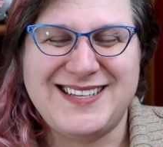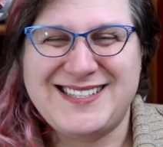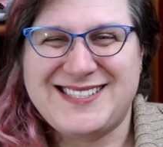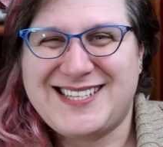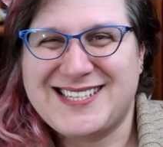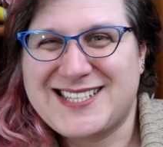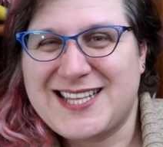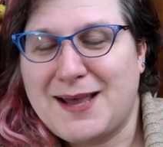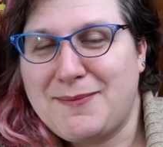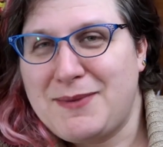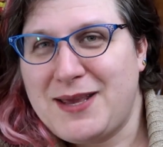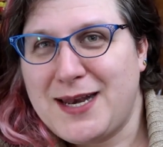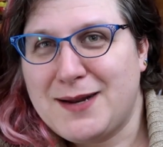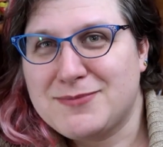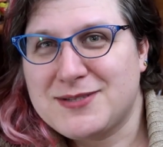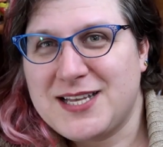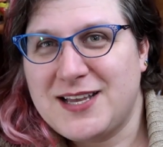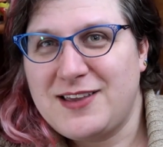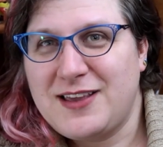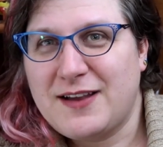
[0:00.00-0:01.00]
Does that mean
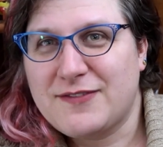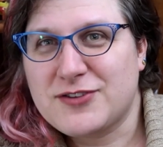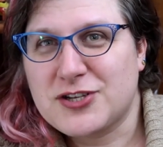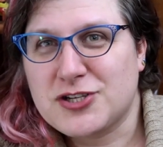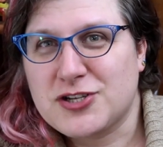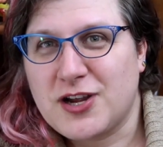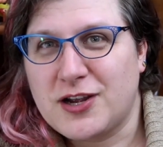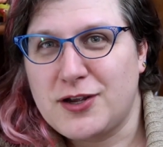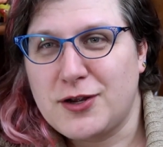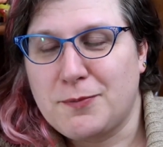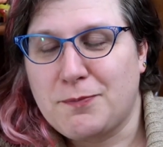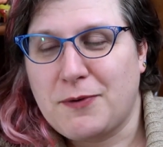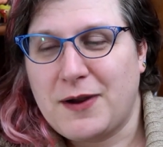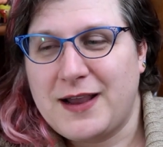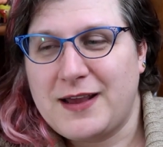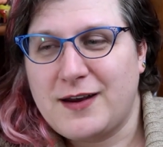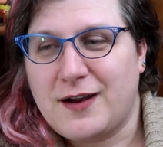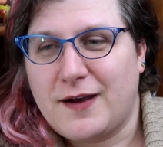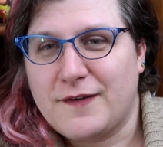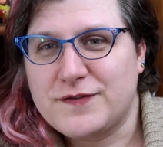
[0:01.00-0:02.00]
I'm saying you have to shut your
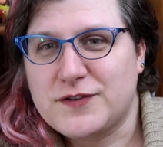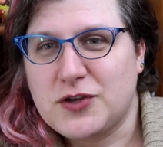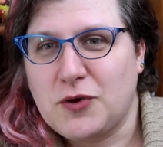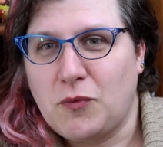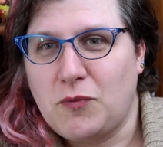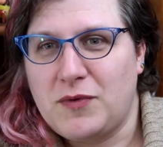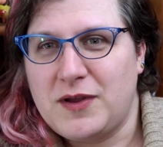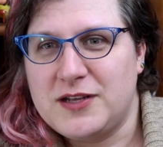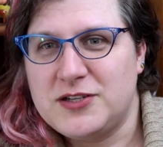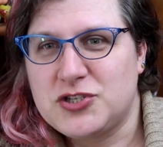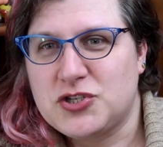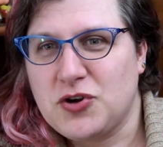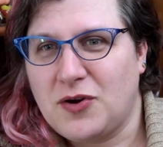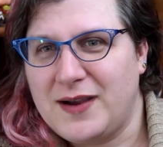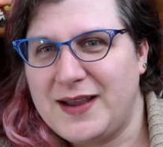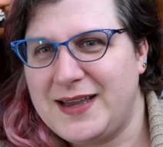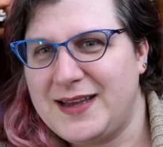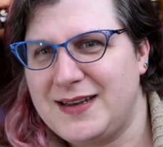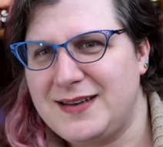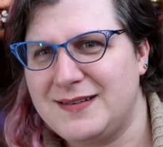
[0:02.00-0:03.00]
brain off to
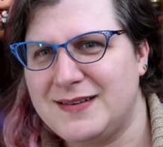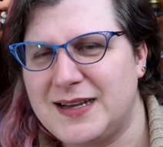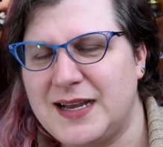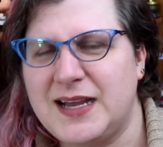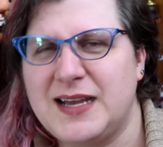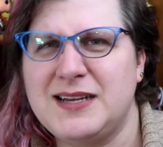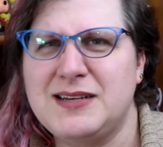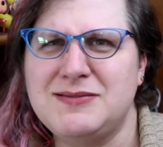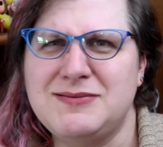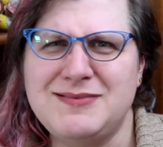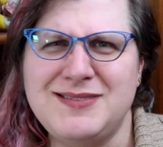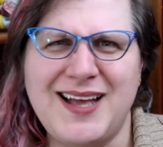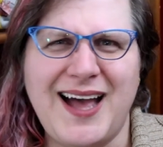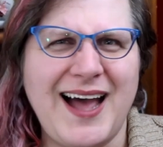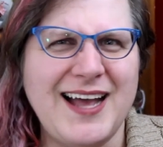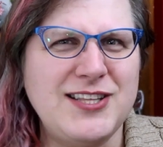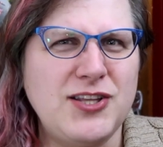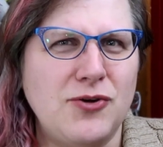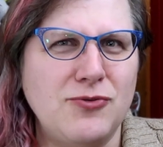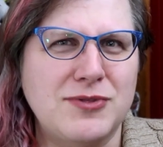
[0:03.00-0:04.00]
enjoy it? Eh,
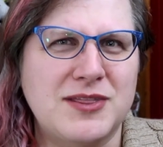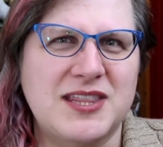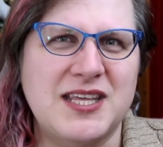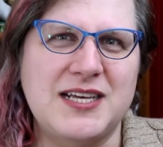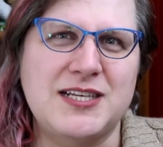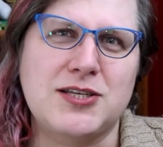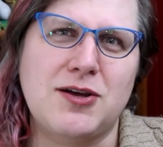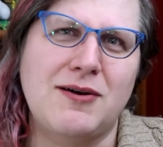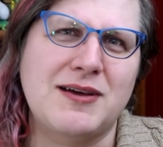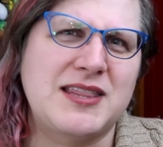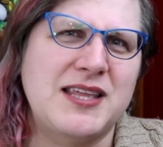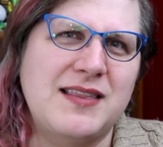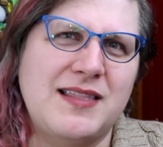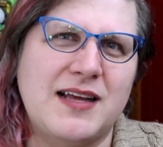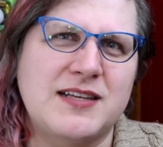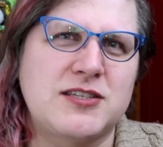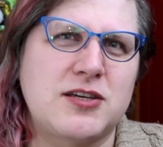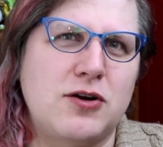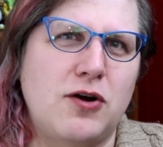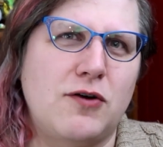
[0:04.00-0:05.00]
I don't think so. I think
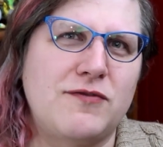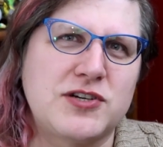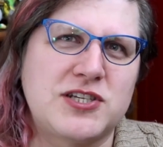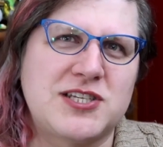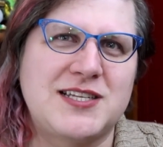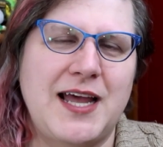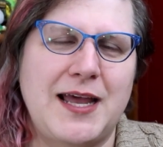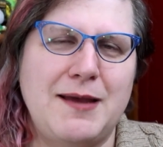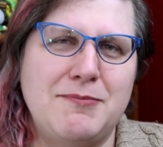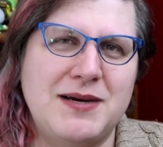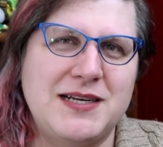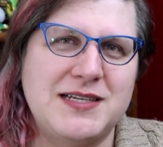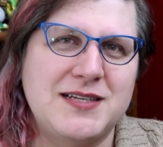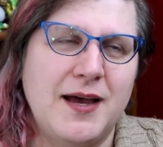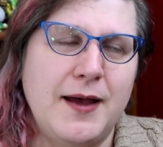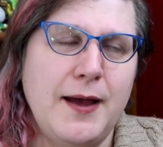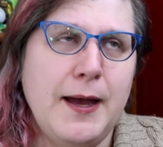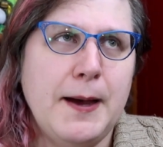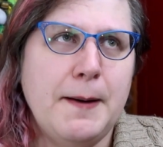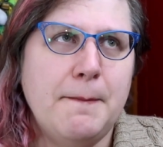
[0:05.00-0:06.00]
that's an overstatement.
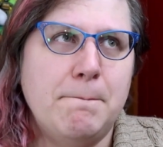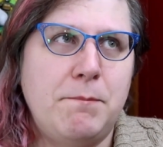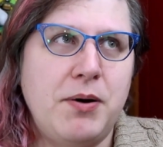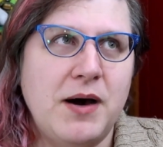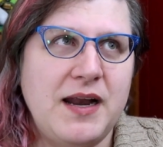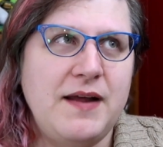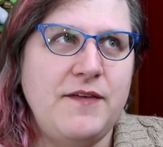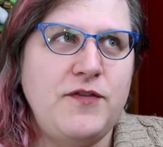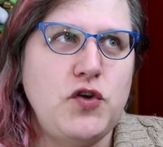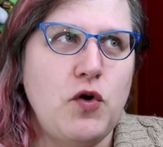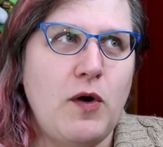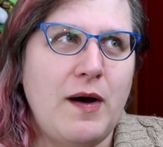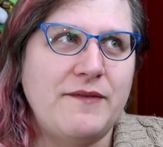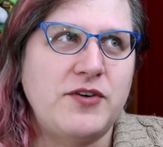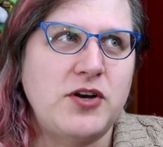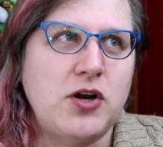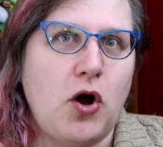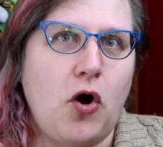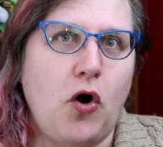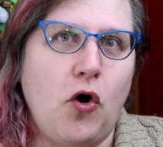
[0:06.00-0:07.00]
But if you have
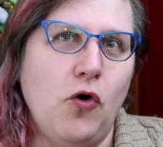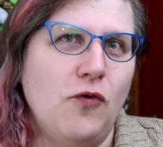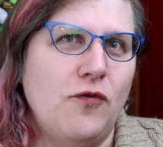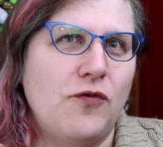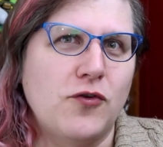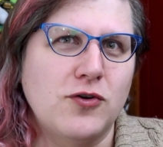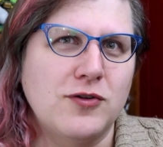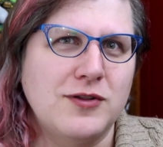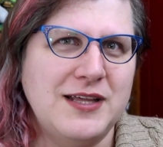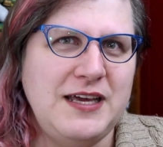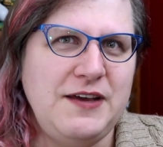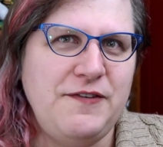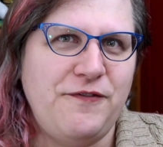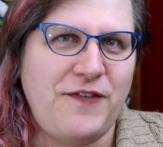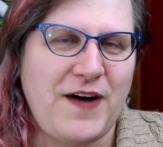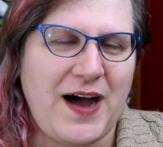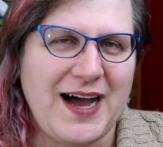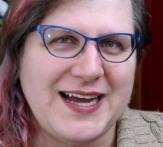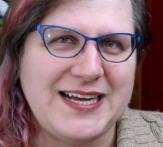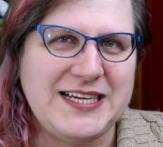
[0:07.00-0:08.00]
an overly
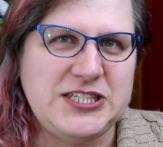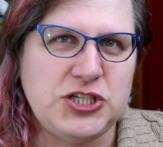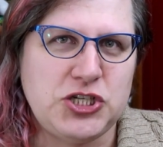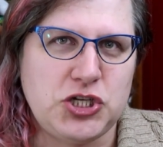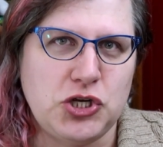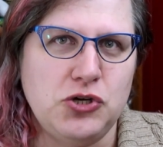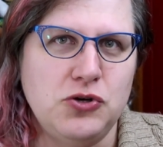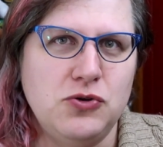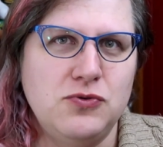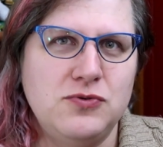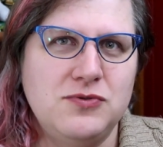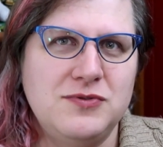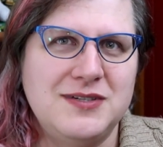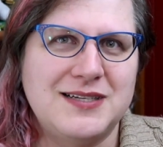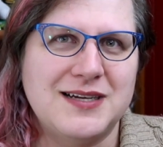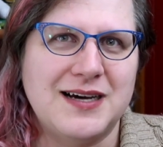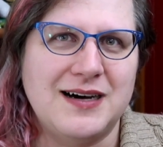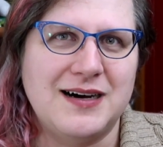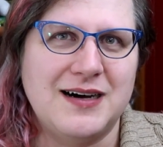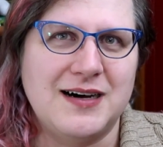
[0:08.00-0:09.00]
fine
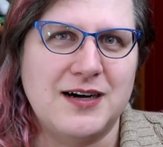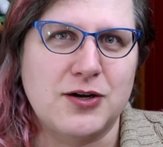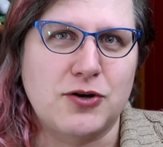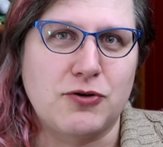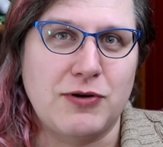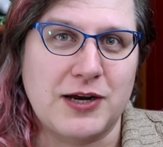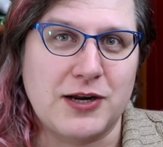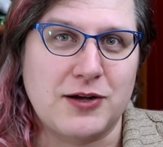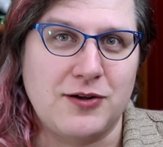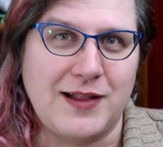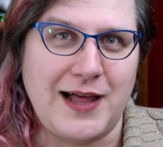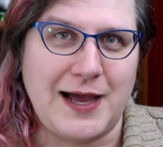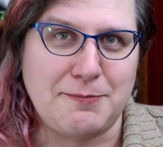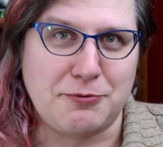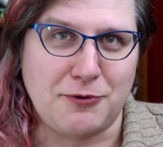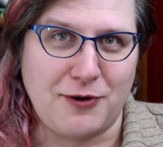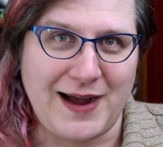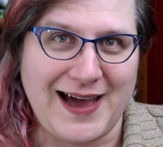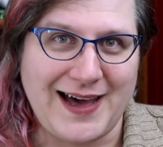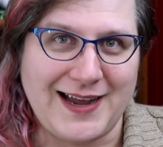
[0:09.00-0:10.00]
tuned uh, critical
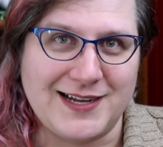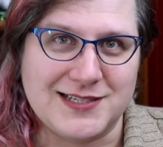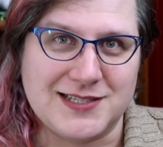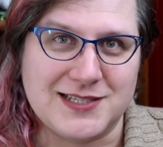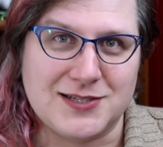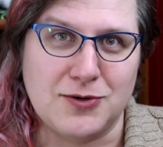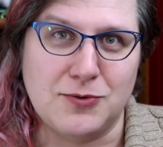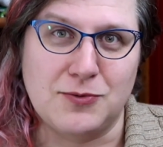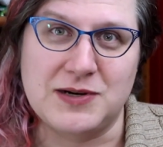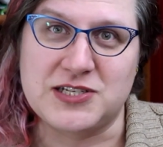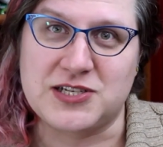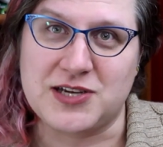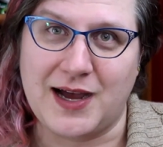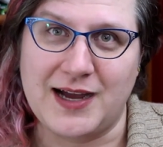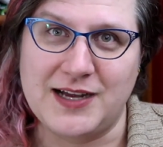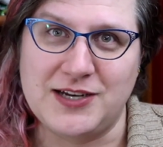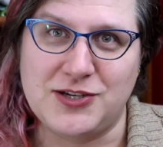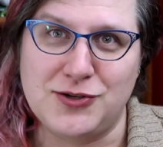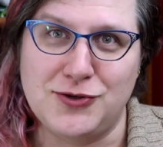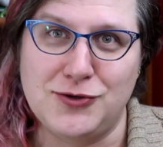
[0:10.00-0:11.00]
apparatus, which
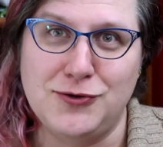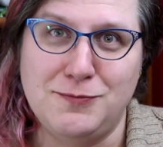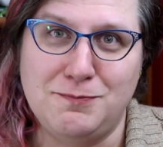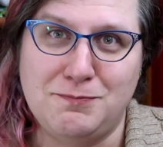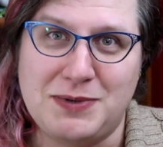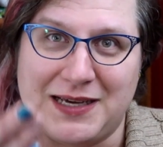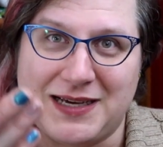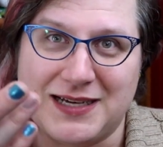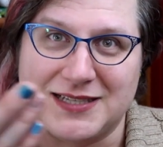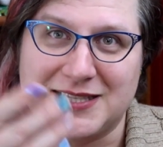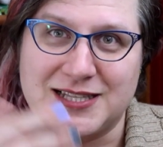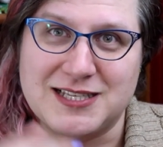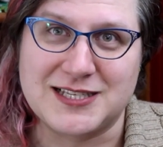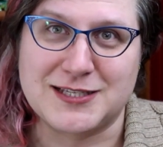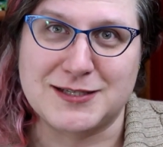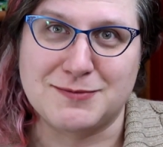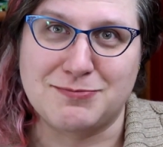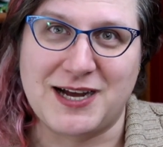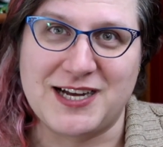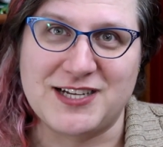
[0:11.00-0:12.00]
I do because this
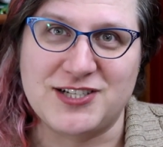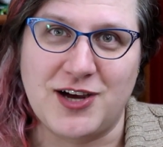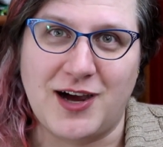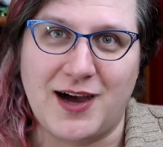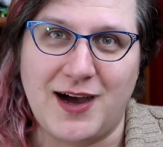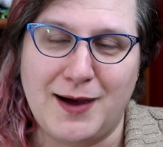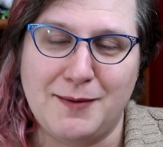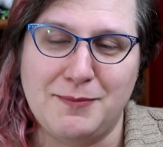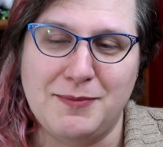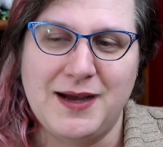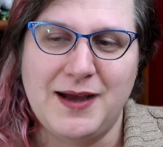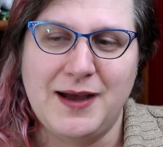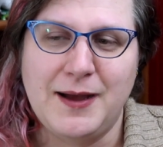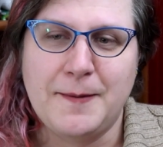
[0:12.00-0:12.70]
is my job,